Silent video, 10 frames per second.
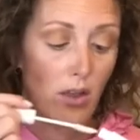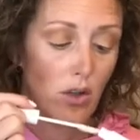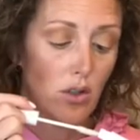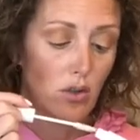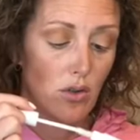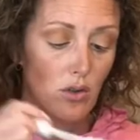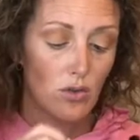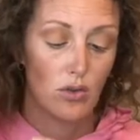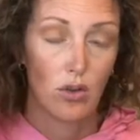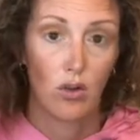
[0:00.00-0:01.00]
you
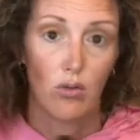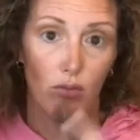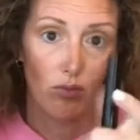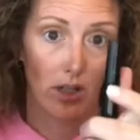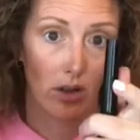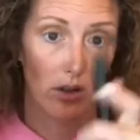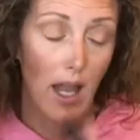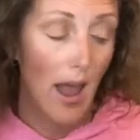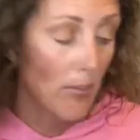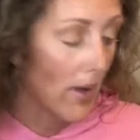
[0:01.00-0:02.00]
use regular
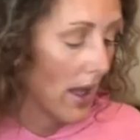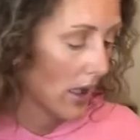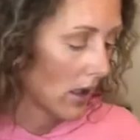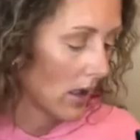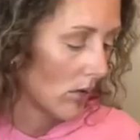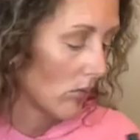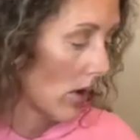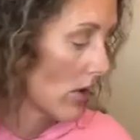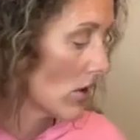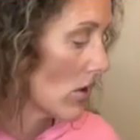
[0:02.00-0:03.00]
Epic,
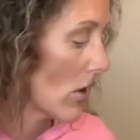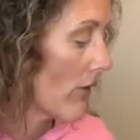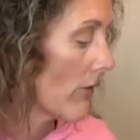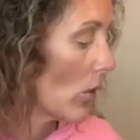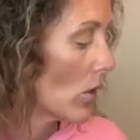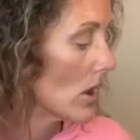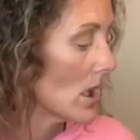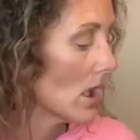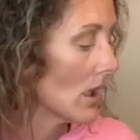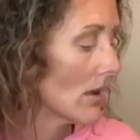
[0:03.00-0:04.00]
whether you're a
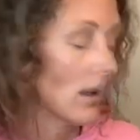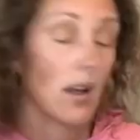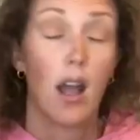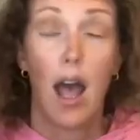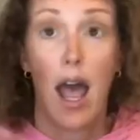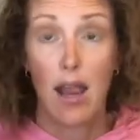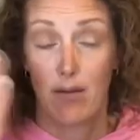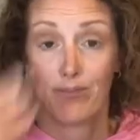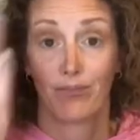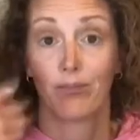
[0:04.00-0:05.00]
40,
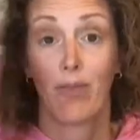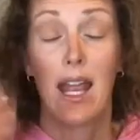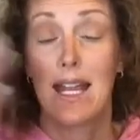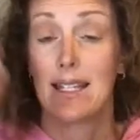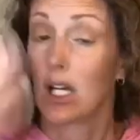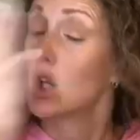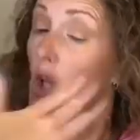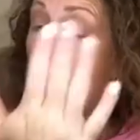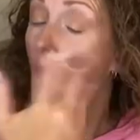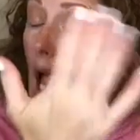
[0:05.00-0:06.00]
it's a
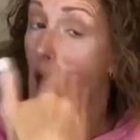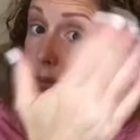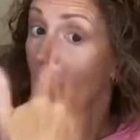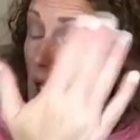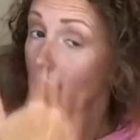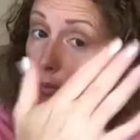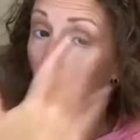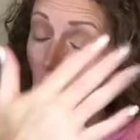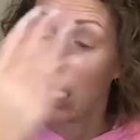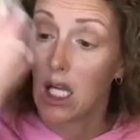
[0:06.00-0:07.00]
crime not to
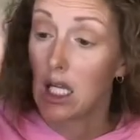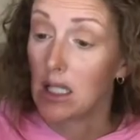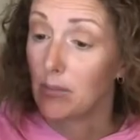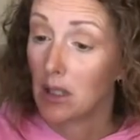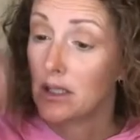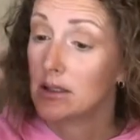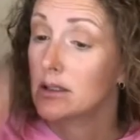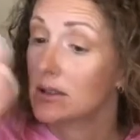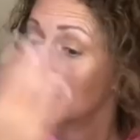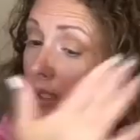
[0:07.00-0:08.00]
prime.
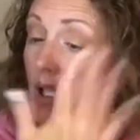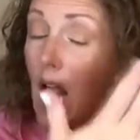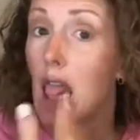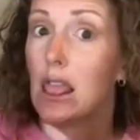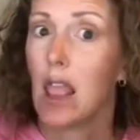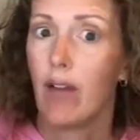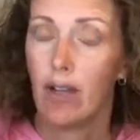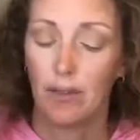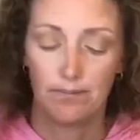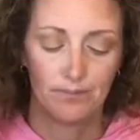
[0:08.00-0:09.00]
Love it.
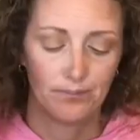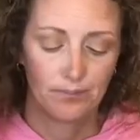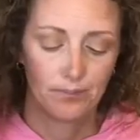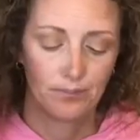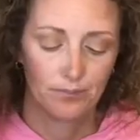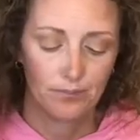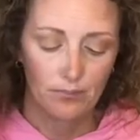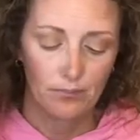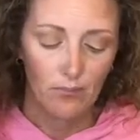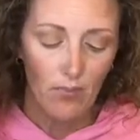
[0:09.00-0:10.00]

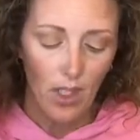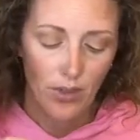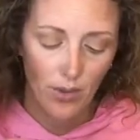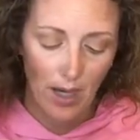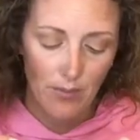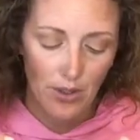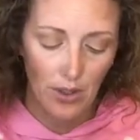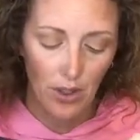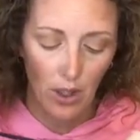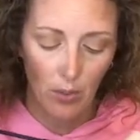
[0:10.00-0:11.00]
So I'm just
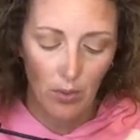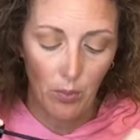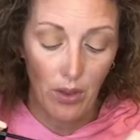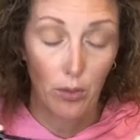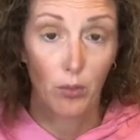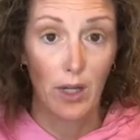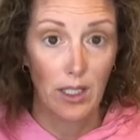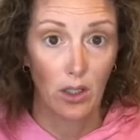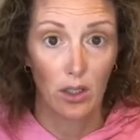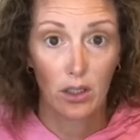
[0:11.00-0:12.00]
gonna go in with the
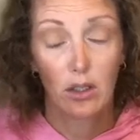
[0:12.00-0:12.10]
regular